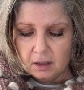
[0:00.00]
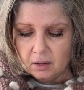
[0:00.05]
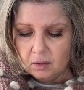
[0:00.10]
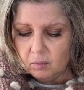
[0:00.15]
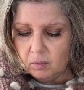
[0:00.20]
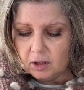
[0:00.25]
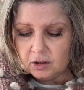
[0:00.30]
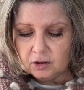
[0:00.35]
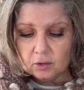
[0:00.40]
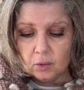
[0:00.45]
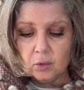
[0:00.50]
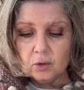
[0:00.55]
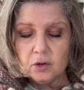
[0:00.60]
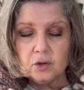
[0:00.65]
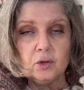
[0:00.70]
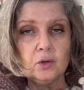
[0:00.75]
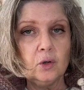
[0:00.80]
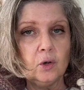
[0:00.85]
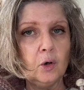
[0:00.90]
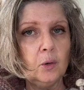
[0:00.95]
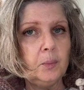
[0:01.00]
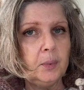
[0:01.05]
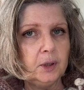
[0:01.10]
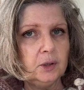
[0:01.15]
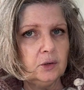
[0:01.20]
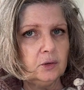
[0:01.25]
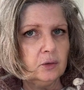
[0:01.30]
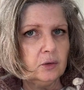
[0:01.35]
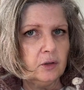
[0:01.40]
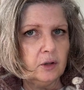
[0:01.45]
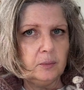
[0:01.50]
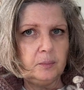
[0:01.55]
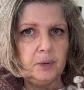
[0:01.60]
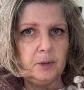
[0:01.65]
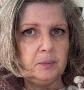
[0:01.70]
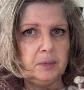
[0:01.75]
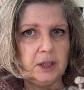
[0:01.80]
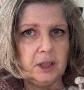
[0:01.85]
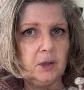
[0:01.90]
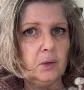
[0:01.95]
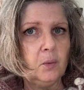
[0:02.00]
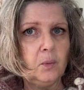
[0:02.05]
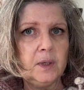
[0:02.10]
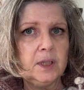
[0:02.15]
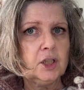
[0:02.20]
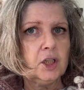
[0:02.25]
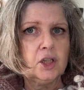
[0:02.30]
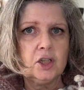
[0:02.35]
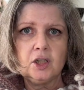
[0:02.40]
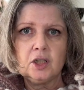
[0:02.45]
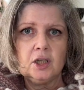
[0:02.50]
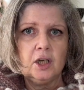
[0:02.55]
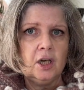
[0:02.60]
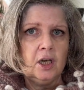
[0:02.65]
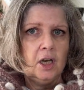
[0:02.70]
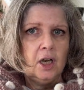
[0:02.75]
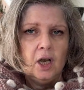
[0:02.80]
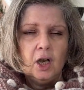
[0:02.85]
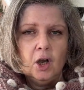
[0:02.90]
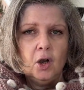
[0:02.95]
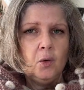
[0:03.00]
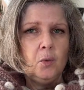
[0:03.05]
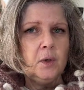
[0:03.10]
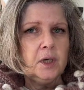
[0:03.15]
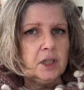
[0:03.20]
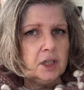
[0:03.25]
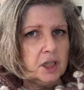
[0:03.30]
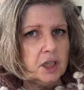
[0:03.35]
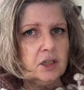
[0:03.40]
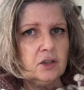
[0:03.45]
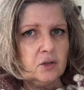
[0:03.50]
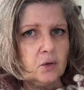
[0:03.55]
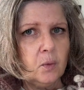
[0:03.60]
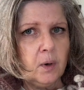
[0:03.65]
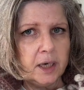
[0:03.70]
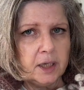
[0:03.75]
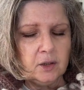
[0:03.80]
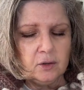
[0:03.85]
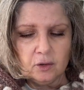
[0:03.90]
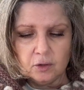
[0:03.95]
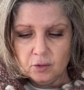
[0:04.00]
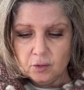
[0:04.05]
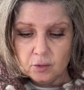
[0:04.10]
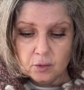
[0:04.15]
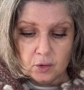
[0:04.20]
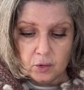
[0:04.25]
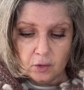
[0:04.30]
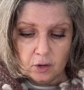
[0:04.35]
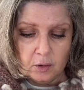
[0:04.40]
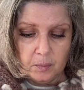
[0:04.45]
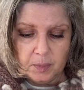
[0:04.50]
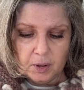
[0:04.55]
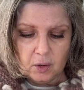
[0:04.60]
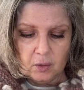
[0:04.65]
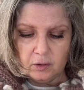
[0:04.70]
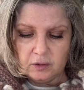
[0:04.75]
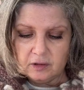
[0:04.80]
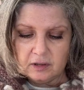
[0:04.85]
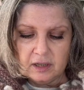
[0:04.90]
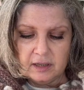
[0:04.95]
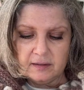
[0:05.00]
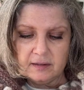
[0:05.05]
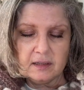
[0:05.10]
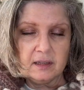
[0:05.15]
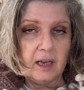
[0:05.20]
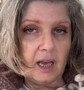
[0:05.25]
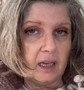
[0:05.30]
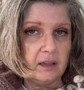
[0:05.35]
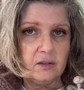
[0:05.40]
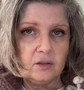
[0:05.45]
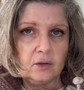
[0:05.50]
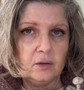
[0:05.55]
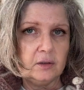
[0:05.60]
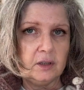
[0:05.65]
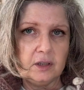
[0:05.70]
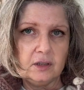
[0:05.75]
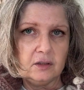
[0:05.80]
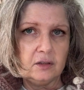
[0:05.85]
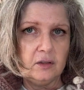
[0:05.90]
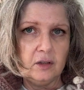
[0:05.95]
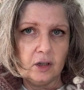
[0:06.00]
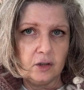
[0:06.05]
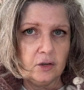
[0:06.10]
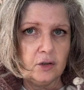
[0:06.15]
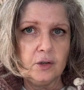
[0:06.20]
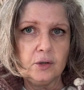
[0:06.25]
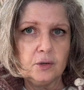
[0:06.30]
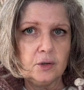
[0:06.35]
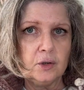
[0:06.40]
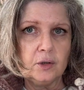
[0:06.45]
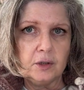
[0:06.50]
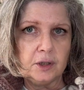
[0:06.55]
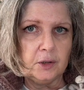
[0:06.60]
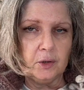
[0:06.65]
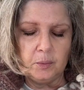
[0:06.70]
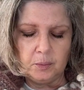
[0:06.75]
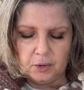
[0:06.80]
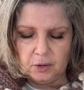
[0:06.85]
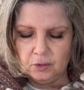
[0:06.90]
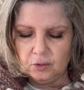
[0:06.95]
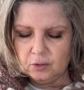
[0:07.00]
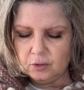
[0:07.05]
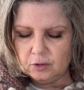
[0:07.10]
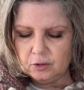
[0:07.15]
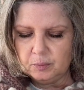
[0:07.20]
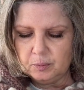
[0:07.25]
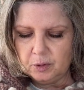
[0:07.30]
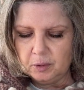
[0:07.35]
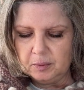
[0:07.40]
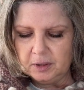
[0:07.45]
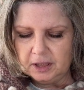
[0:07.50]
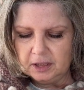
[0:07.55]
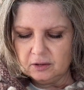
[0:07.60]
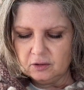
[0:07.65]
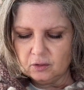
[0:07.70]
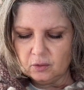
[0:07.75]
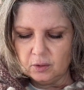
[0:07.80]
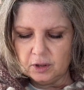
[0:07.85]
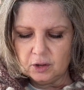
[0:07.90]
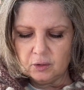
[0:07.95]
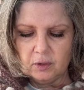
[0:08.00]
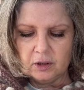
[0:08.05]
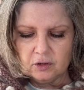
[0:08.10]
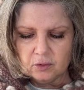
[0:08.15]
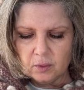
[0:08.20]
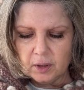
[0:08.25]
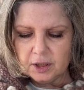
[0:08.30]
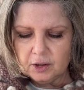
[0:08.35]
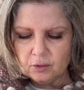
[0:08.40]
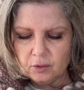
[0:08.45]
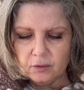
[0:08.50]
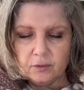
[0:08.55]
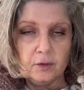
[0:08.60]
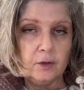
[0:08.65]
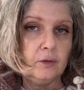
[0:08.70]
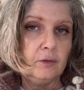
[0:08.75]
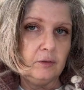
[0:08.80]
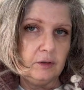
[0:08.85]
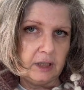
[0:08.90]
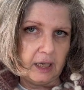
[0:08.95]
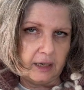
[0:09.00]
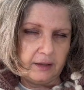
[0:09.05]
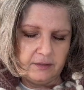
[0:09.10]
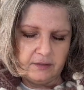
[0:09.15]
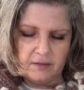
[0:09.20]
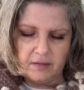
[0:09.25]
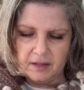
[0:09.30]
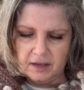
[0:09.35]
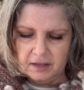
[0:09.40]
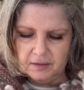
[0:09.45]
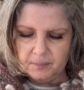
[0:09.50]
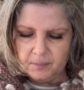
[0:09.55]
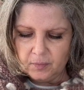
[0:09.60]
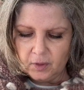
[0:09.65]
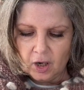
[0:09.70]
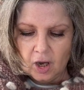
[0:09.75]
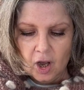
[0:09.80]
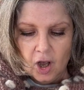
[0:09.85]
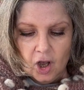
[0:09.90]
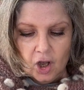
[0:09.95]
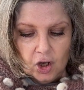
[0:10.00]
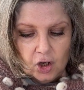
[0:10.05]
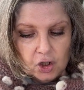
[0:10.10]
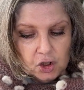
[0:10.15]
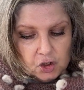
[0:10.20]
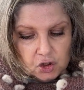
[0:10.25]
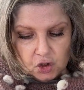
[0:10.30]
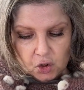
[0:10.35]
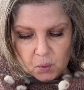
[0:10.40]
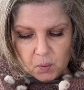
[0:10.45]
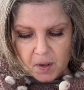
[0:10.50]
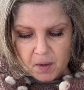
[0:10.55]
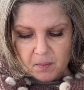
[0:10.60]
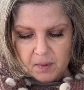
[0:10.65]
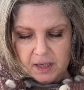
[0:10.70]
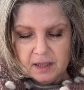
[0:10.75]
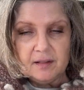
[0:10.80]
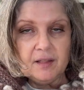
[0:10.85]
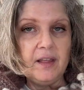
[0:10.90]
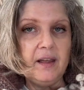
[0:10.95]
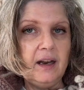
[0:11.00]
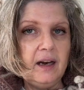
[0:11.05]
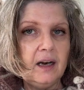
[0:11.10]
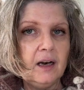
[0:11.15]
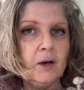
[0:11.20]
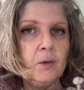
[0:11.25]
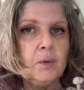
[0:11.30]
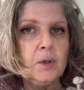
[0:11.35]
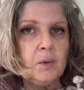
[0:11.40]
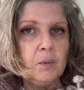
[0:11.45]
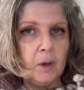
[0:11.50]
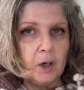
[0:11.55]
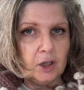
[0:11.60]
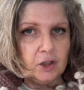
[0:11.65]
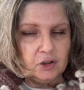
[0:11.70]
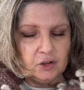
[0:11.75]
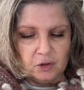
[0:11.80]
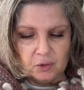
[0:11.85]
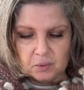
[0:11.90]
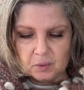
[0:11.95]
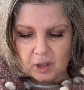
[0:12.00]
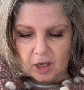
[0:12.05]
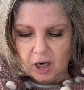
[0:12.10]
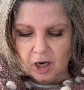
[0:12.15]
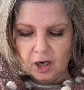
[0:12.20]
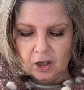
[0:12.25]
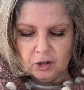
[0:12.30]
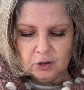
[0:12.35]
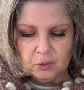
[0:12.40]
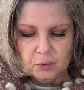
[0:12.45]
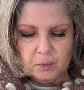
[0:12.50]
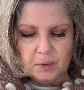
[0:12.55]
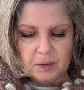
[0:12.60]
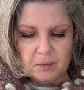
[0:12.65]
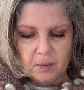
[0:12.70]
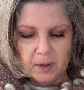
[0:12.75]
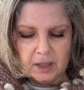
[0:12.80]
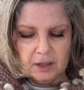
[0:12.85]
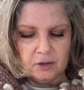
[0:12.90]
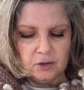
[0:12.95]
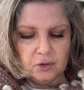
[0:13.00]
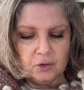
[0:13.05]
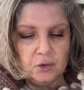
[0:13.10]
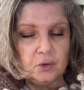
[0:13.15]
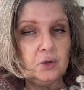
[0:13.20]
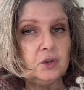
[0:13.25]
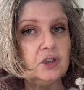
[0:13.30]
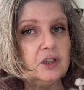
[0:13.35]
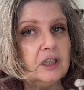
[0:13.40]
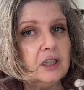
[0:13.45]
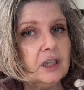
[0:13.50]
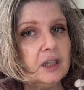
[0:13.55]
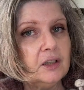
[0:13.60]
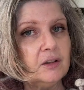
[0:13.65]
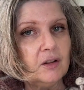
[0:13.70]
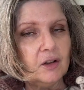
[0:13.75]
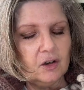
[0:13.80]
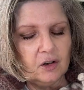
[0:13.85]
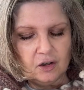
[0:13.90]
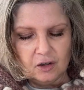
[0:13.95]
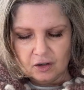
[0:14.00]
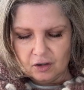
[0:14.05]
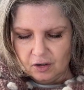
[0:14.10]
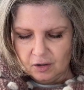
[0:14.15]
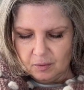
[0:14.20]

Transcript: was also open to the public, which is quite unusual because this castle is not usually open to the public. So it was quite of a nice thing. So we went there, we walked around, we went to see the